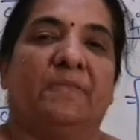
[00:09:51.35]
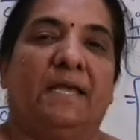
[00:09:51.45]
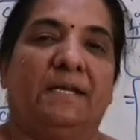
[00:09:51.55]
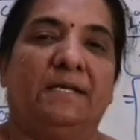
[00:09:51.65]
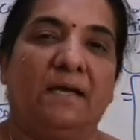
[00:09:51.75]

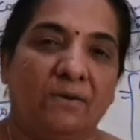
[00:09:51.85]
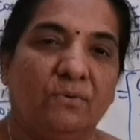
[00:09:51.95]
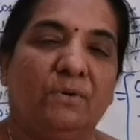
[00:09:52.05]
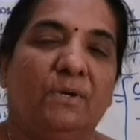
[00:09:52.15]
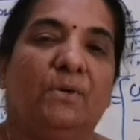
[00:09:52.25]
and
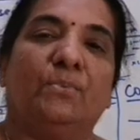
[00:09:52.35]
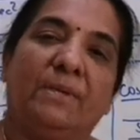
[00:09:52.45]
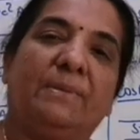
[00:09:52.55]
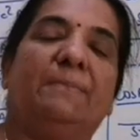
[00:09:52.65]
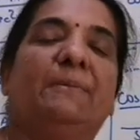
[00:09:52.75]
now we
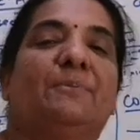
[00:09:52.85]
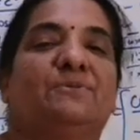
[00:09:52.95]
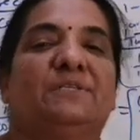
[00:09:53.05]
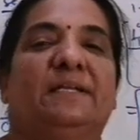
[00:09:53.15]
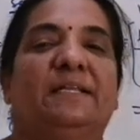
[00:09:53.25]
will be
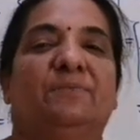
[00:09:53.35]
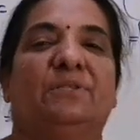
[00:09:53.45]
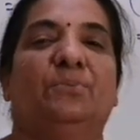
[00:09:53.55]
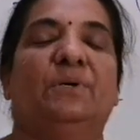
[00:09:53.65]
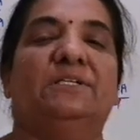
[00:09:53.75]
proceeding with
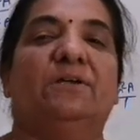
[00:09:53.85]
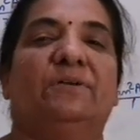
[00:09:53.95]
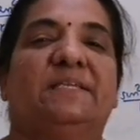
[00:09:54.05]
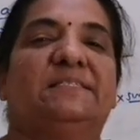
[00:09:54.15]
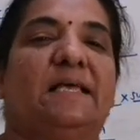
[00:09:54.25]
the worked out
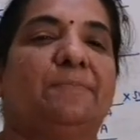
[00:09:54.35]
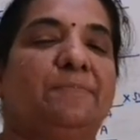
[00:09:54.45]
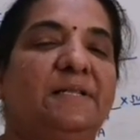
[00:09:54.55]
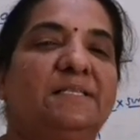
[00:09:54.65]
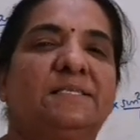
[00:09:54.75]

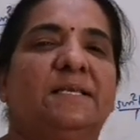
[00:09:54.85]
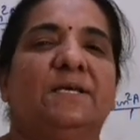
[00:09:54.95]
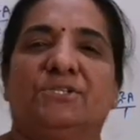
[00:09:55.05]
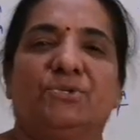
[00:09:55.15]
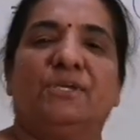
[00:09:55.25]
examples
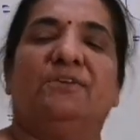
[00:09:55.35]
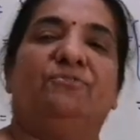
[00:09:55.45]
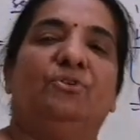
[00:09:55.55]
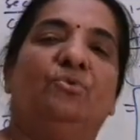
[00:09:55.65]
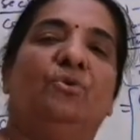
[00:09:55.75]
to give
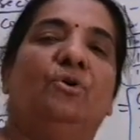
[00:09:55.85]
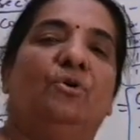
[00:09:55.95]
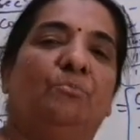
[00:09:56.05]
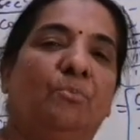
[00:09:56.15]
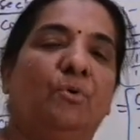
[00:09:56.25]
you
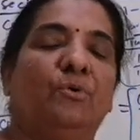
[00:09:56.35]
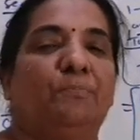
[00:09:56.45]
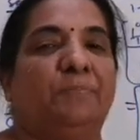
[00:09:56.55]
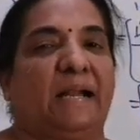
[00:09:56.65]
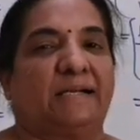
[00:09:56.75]
more
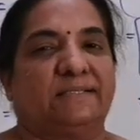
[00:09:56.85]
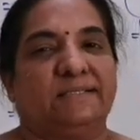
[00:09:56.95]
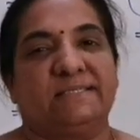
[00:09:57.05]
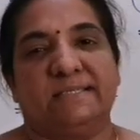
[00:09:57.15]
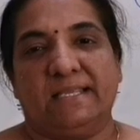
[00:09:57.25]

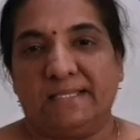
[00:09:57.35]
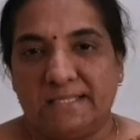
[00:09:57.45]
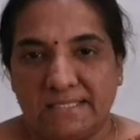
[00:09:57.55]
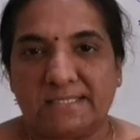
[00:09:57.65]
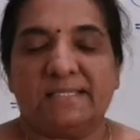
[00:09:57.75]
practice in
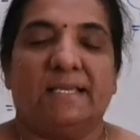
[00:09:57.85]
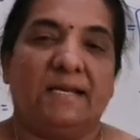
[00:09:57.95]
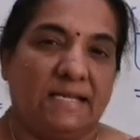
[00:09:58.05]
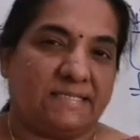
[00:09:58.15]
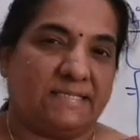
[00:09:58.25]
this
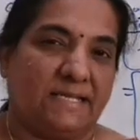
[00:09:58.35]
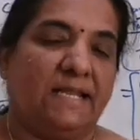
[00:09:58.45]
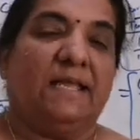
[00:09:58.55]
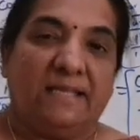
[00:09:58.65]
lesson.